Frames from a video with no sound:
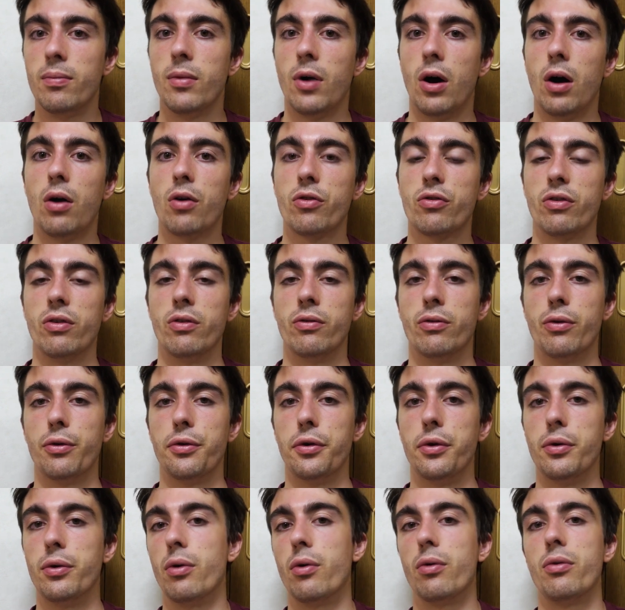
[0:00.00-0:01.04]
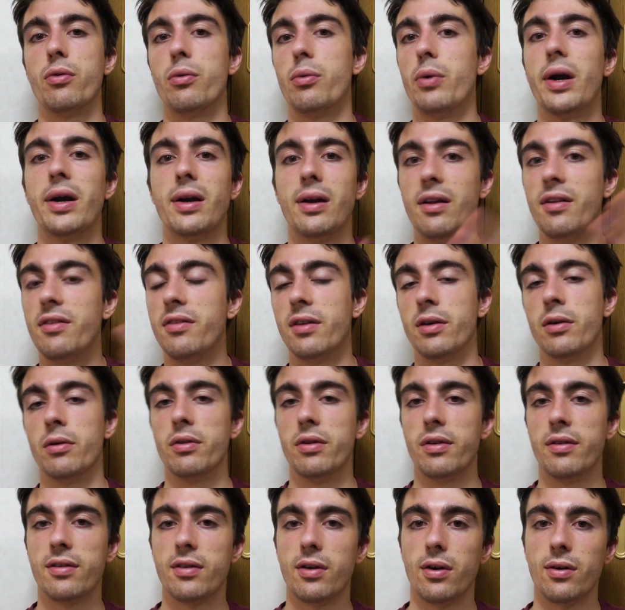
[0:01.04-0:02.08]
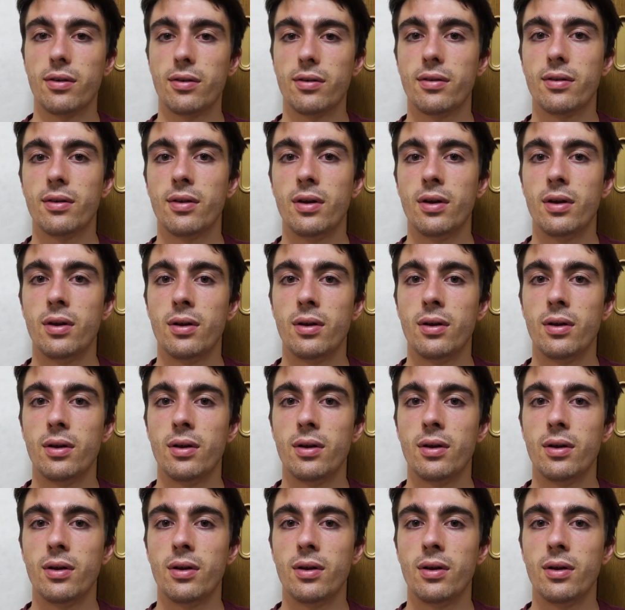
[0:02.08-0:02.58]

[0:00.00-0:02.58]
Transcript: auction for you or the right listing of Discogs.